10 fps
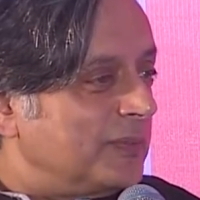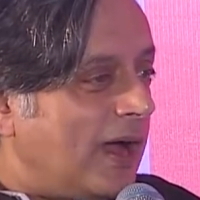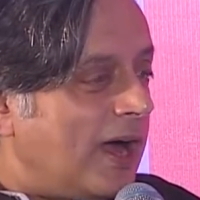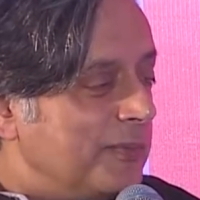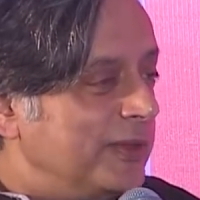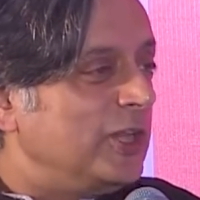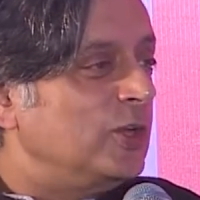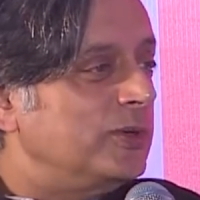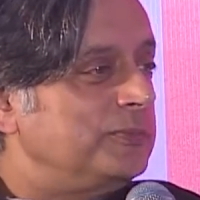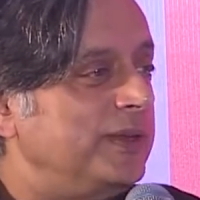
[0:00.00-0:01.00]
harming
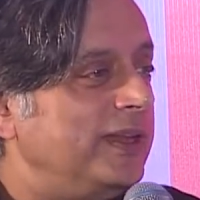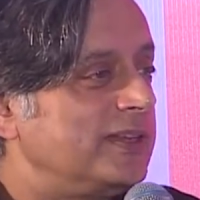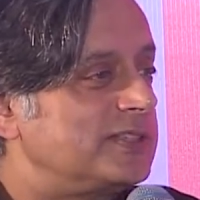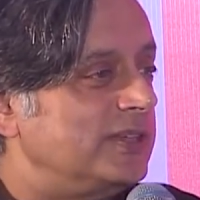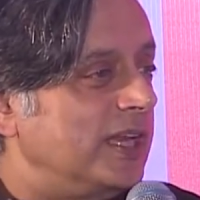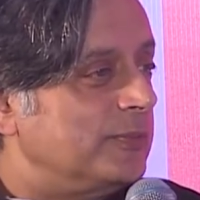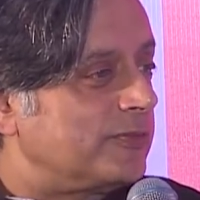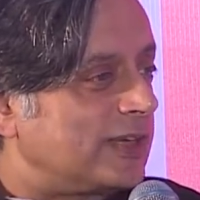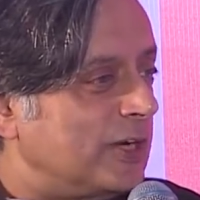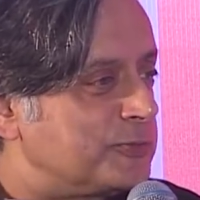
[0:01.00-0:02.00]
human beings in the name
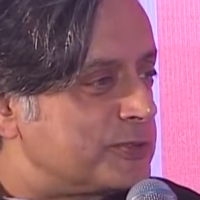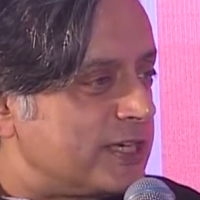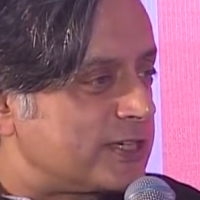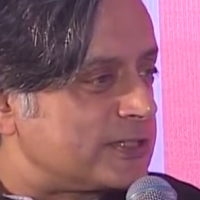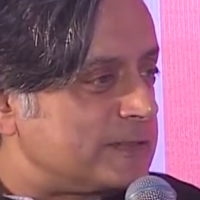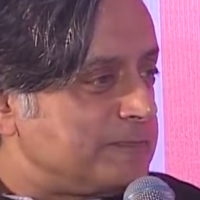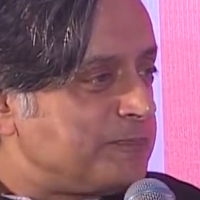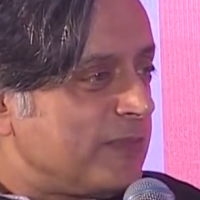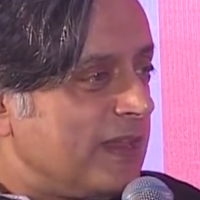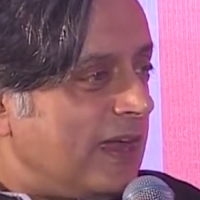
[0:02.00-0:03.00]
of cow protection.
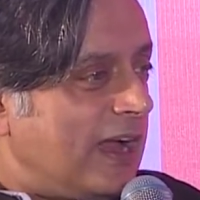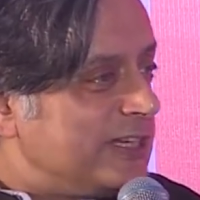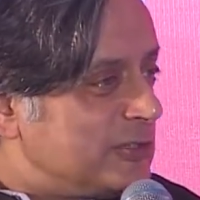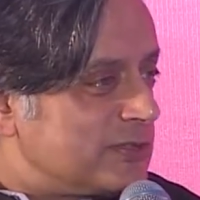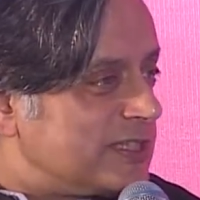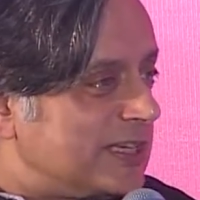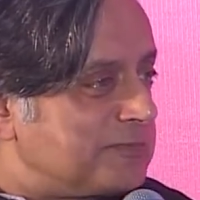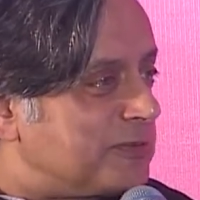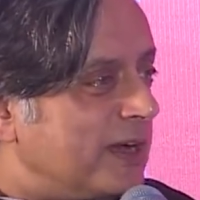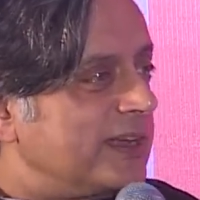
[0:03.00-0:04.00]
I don't
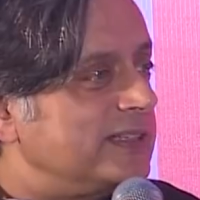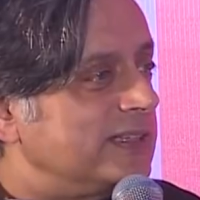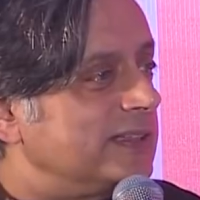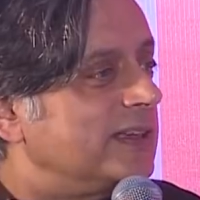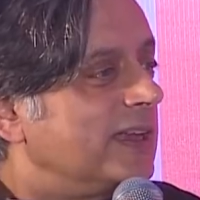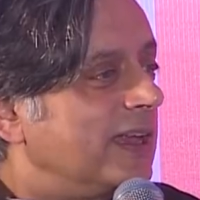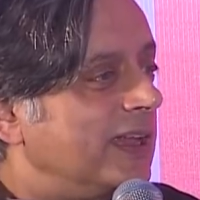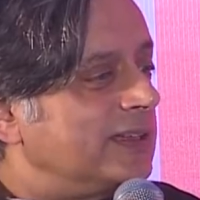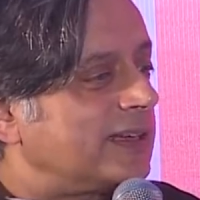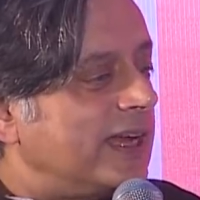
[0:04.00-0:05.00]
take pride in
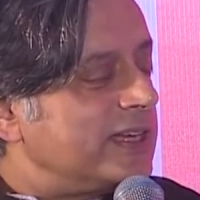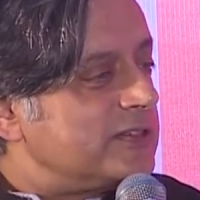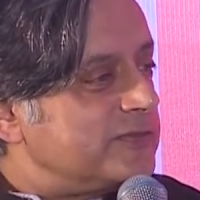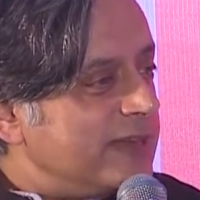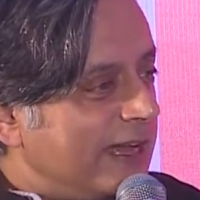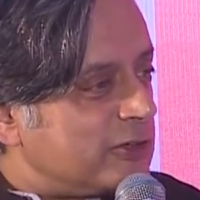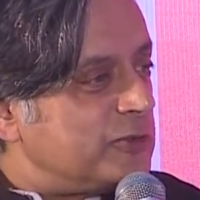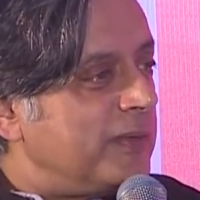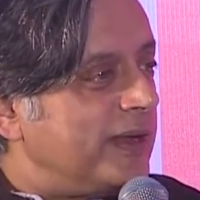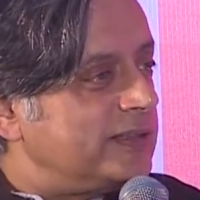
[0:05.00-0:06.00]
the kind of
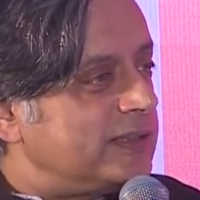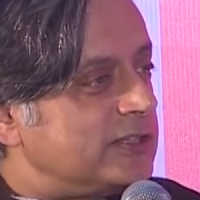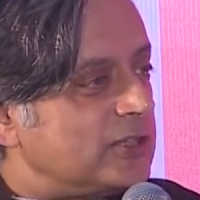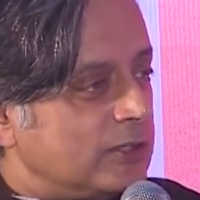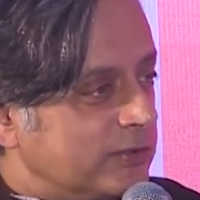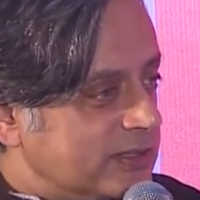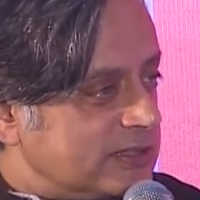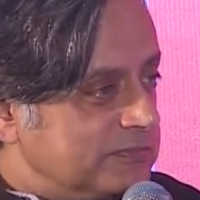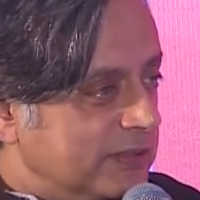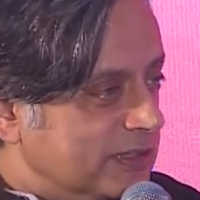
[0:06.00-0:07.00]
narrow-minded
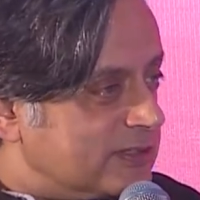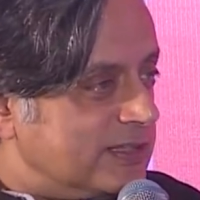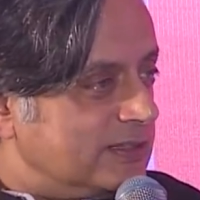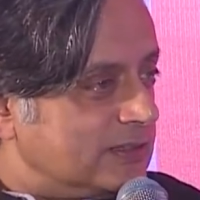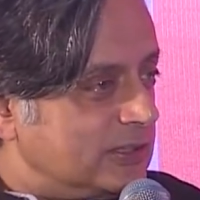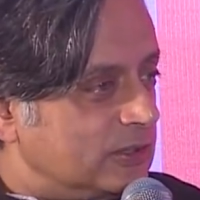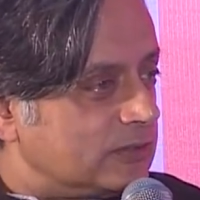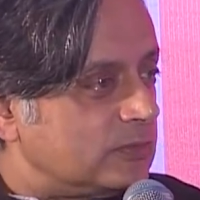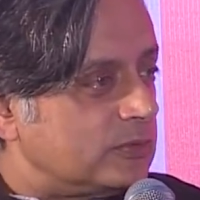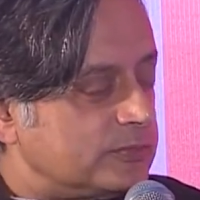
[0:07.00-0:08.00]
intolerance and bigotry that the
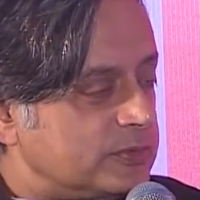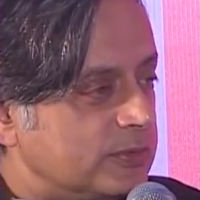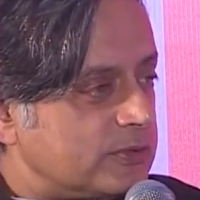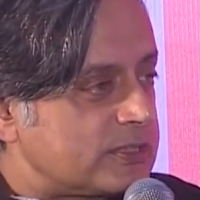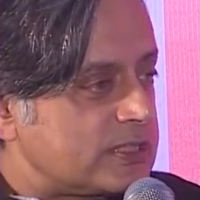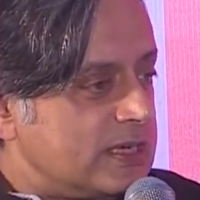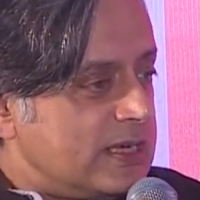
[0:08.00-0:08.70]
Hindutva movement promotes.